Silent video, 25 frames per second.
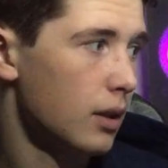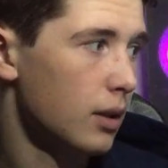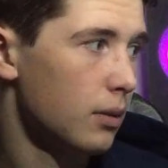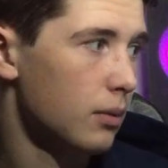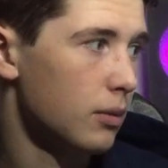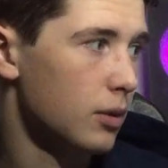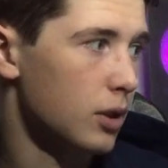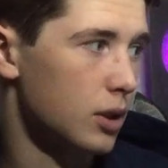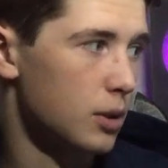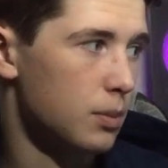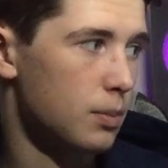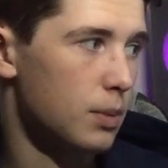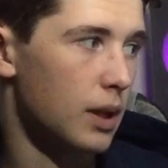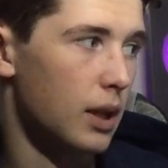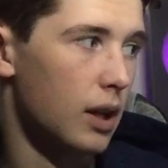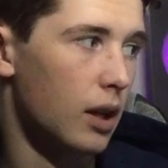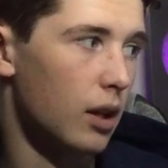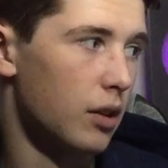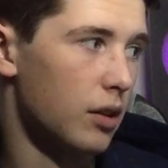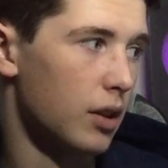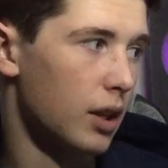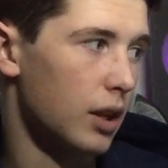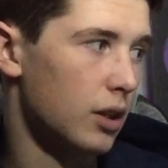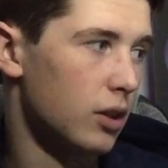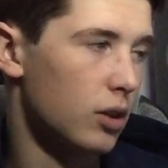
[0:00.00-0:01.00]
just
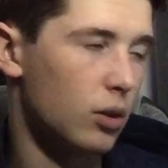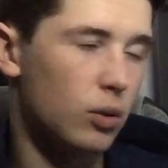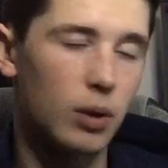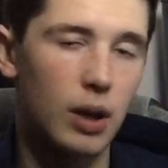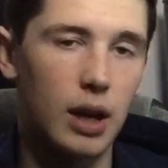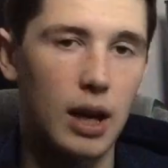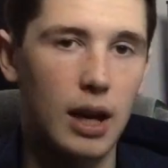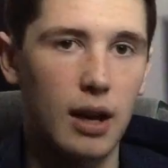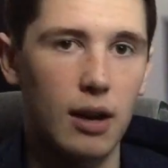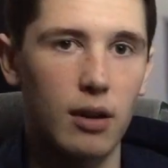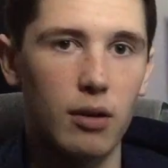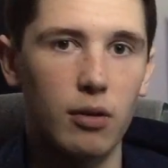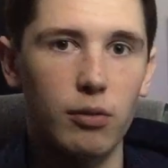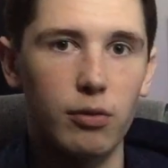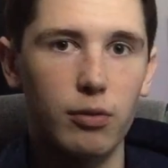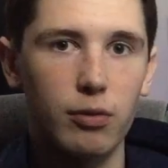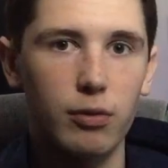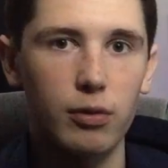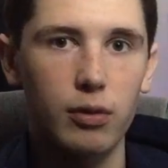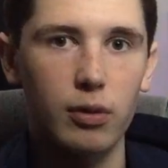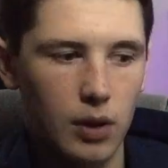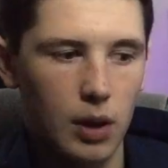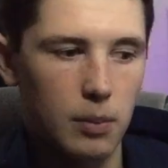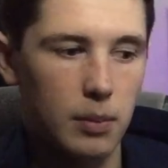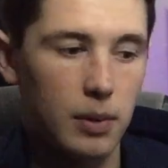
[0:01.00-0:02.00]
because I don't have,
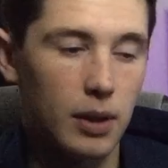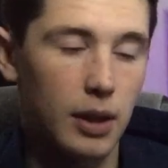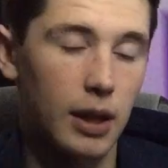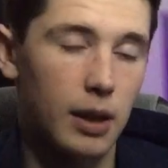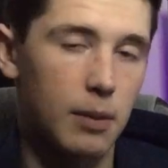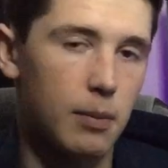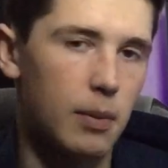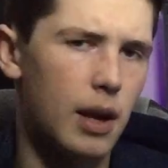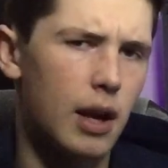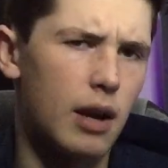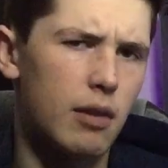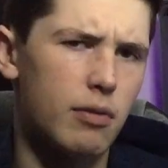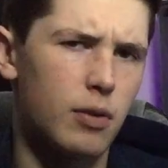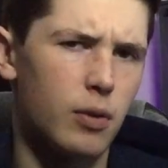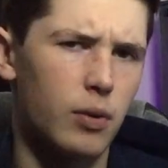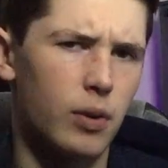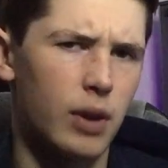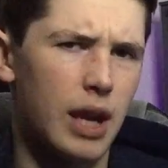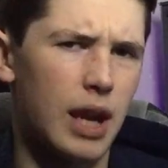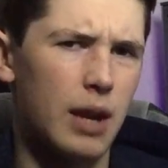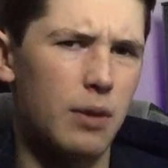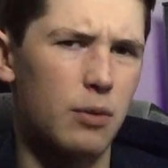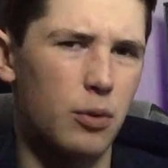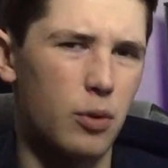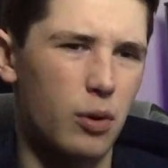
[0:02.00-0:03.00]
like my iPhone
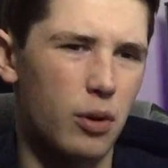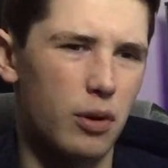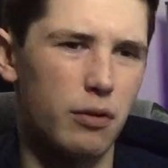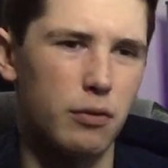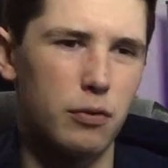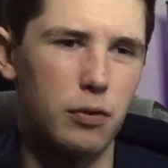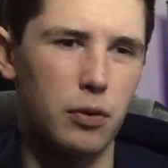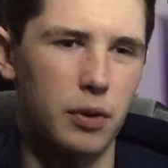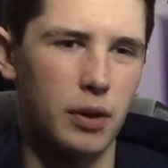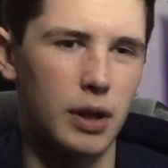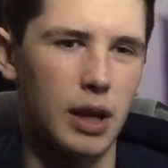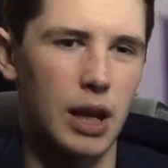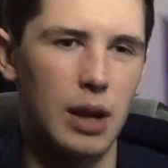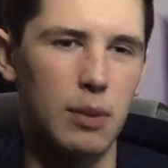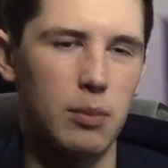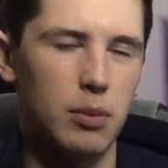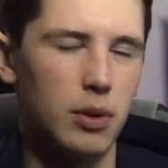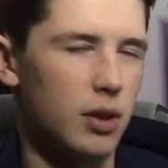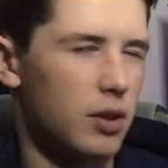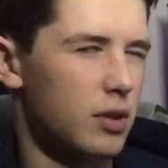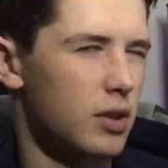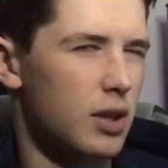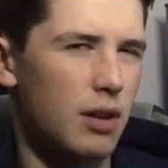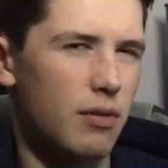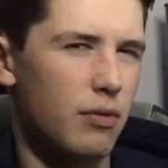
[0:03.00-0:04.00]
can record in 4K, but
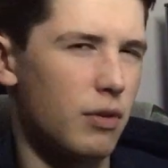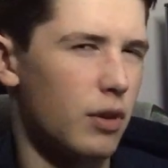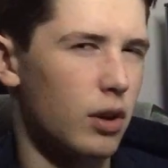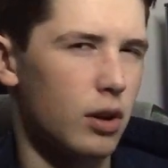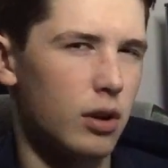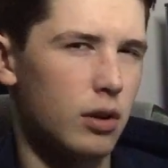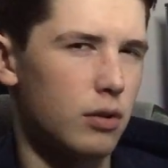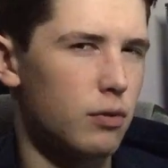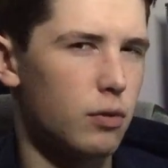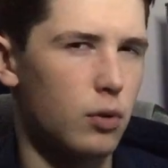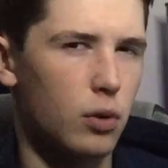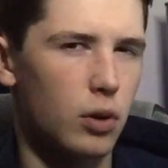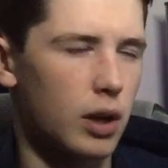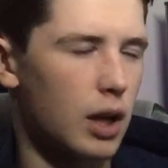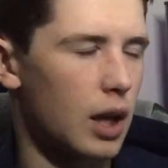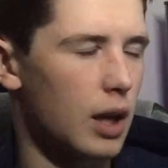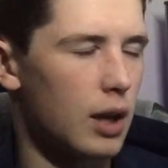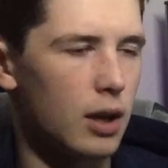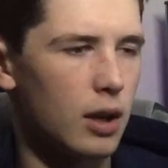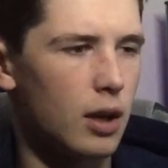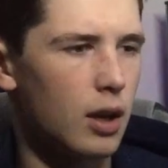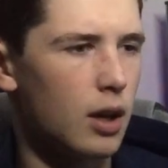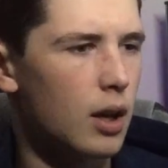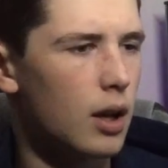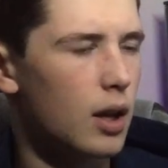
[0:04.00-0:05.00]
it's not very good
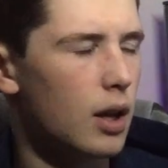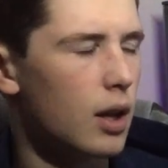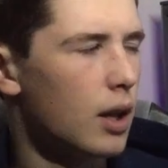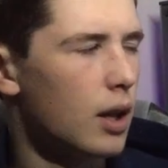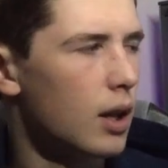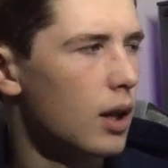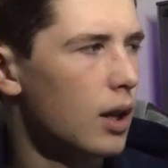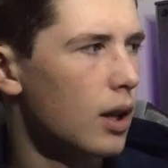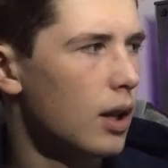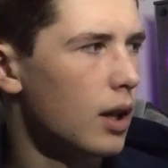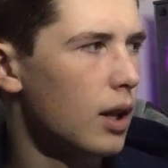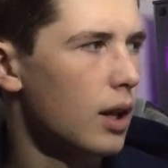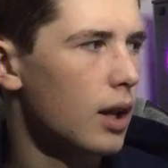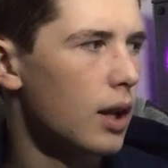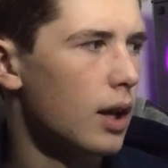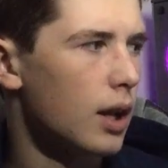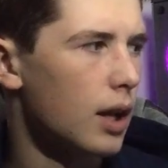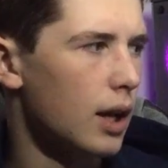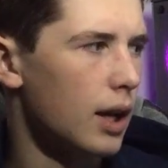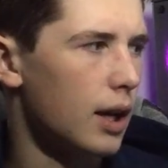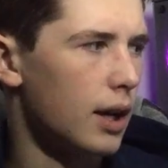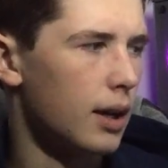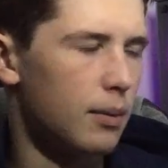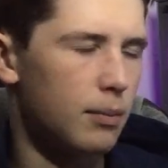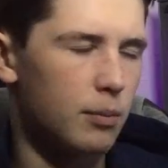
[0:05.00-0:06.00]
4K
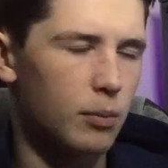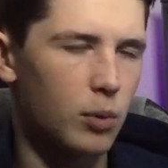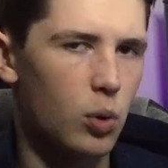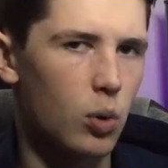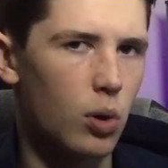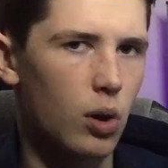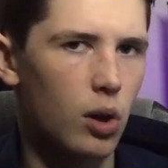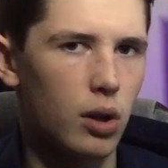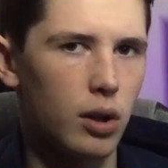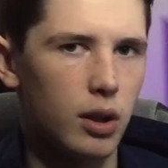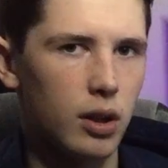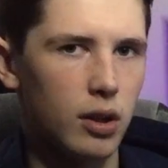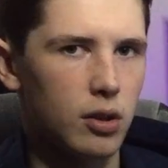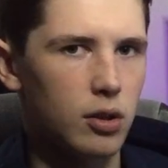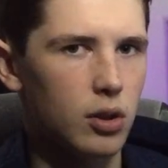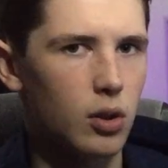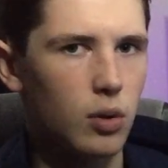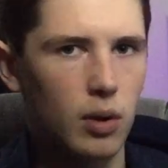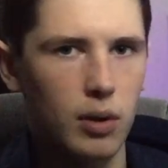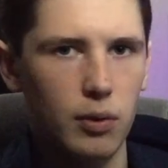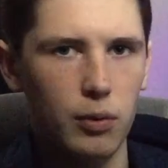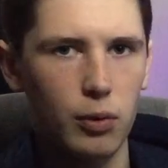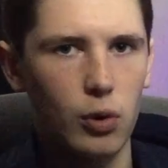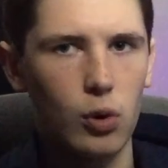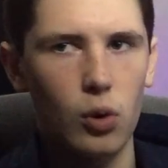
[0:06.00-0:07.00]
quality. So I
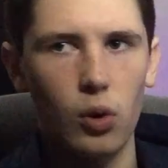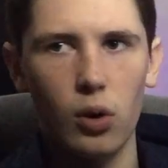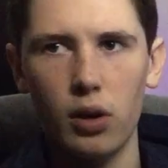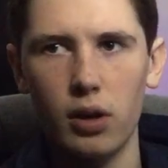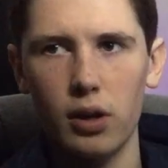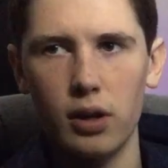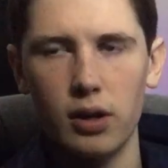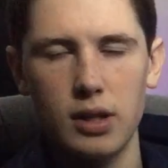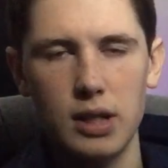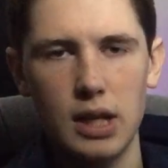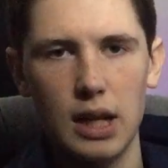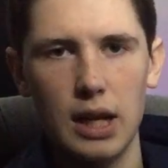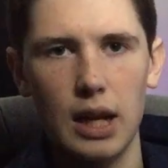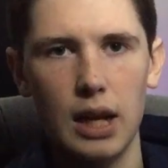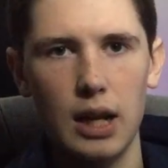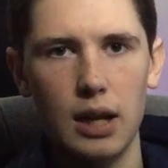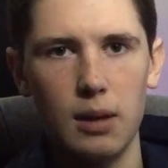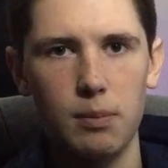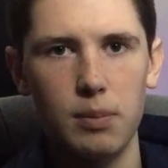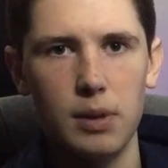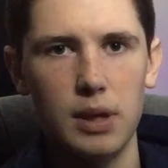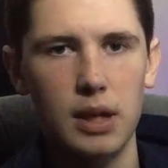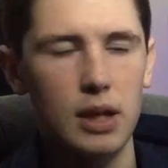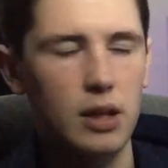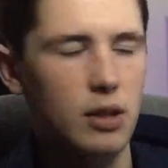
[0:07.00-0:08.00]
record in
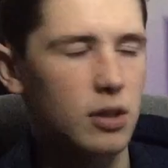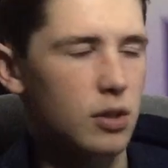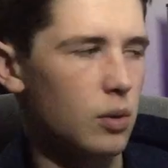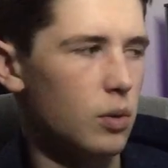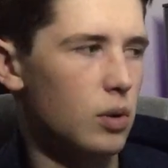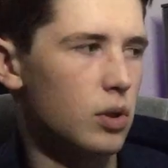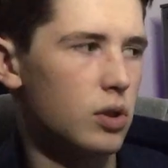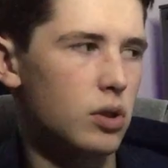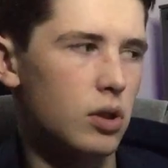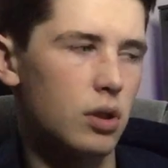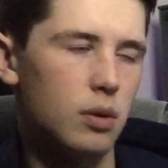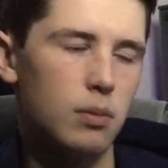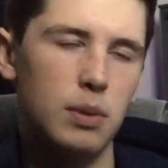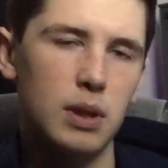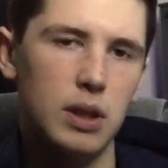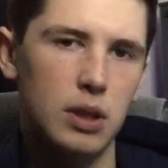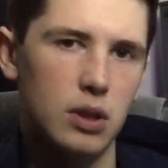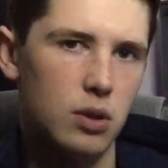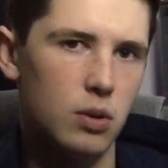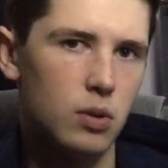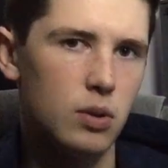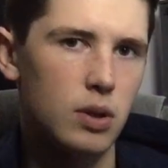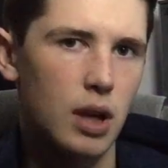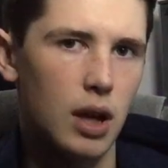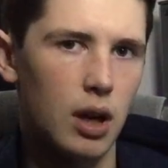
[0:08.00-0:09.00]
1080p, so it shouldn't be
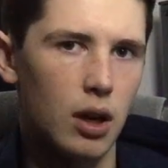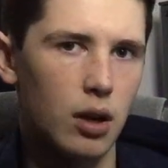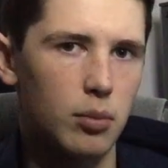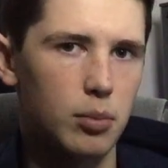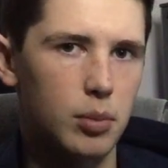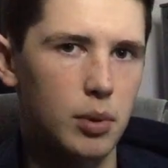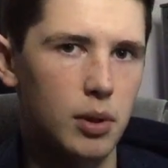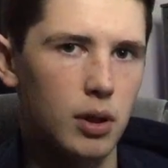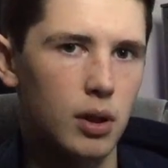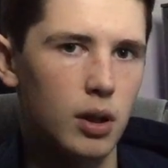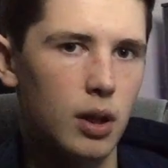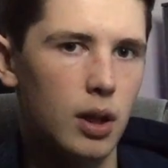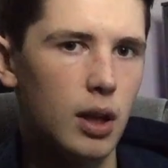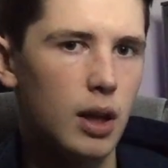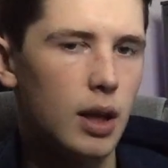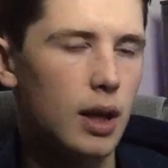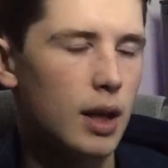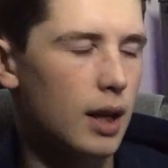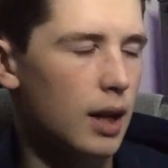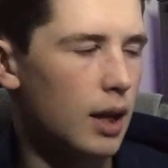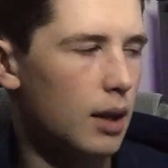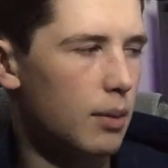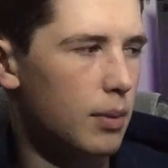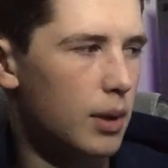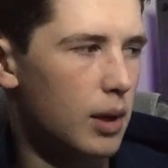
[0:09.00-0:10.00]
too terrible.
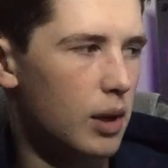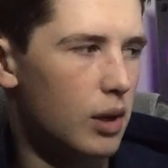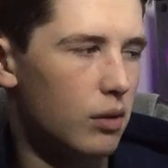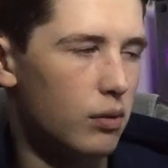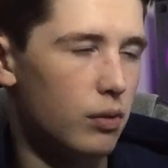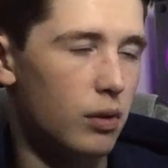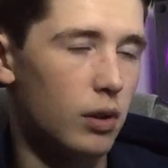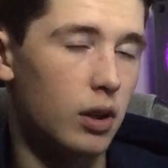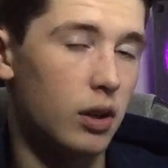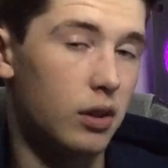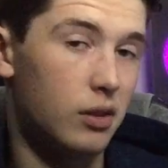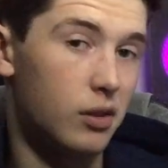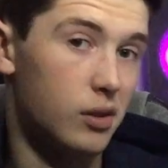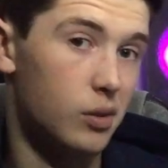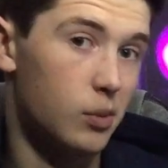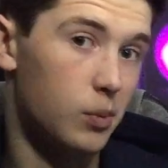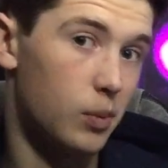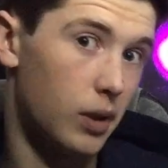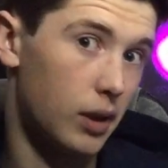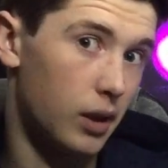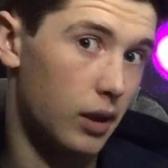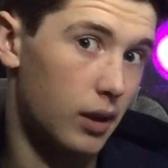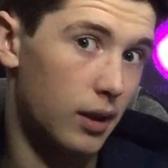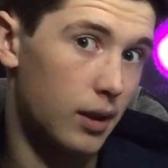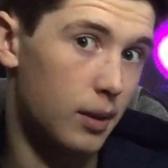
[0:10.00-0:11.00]
However, it is on
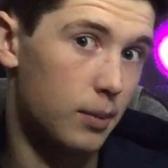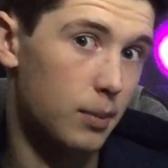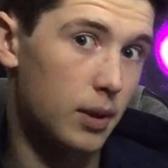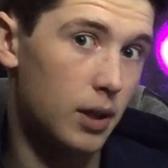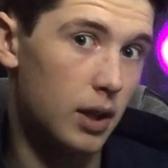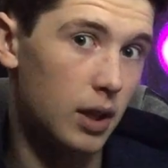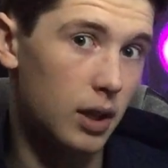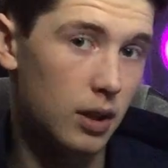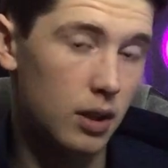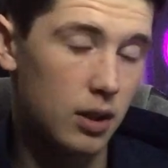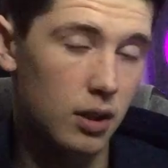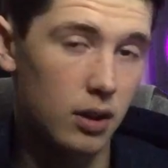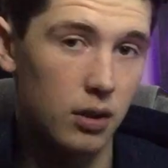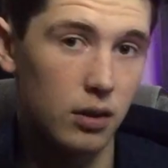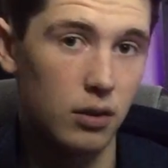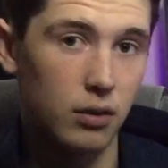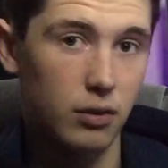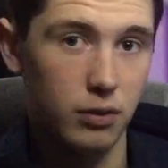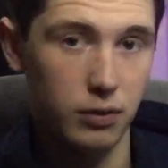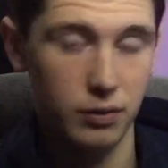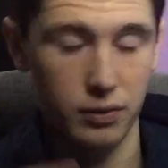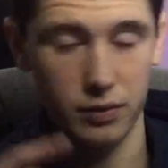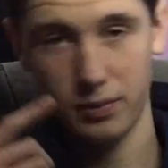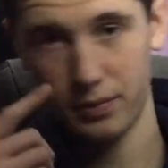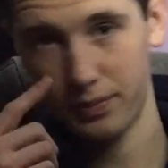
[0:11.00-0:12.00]
1 gigabyte
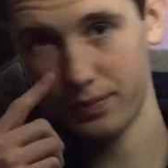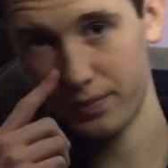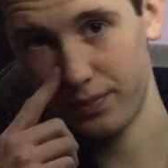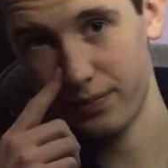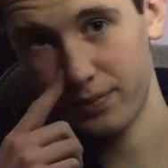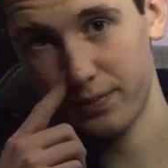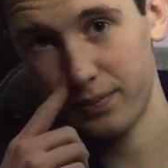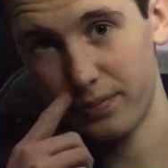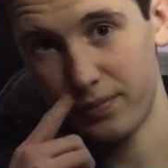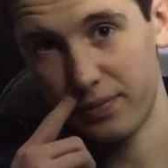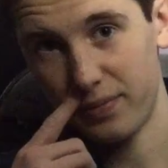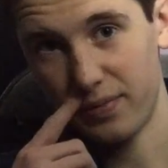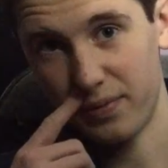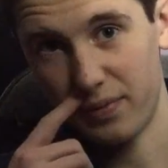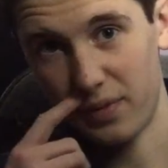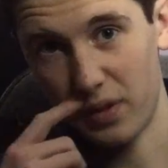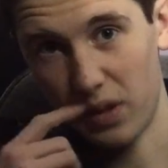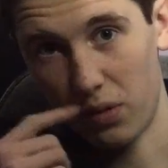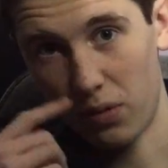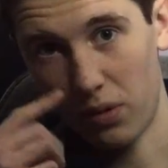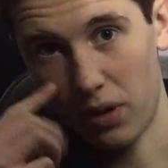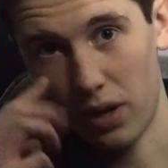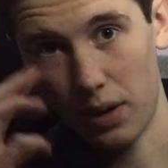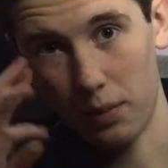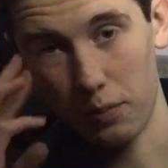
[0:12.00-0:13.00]
of
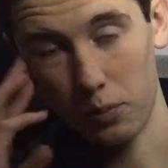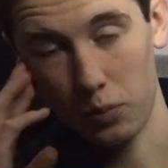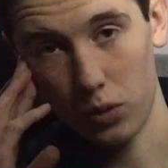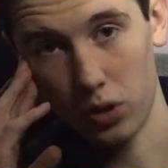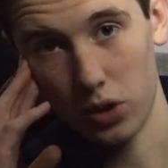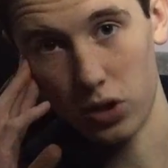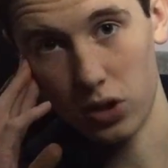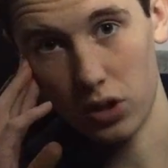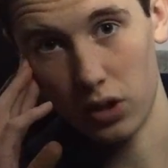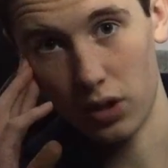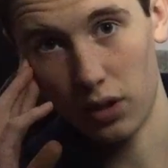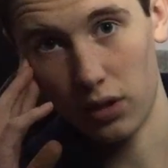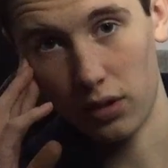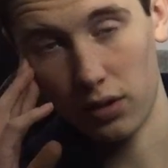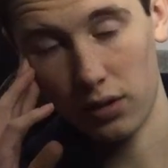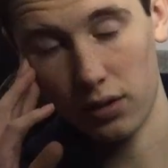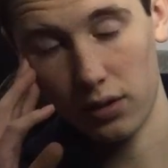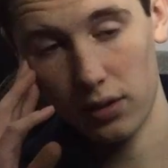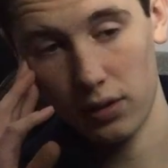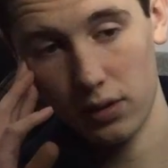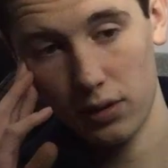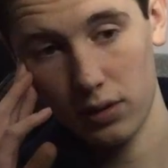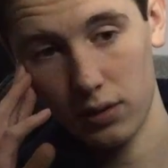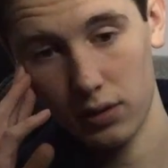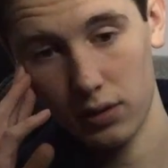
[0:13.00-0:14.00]
VRAM, which is